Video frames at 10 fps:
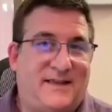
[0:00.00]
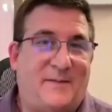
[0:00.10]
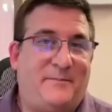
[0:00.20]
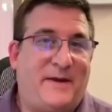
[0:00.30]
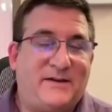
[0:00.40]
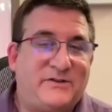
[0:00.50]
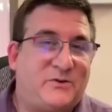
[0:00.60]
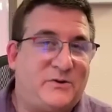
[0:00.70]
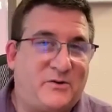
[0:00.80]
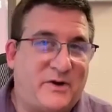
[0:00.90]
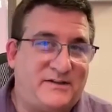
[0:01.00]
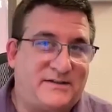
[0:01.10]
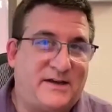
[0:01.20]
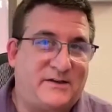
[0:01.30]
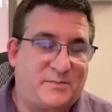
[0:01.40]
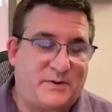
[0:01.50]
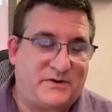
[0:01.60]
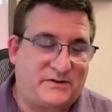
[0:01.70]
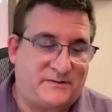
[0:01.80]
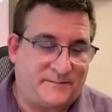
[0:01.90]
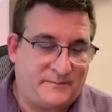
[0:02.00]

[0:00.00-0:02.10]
That makes you a great salesperson.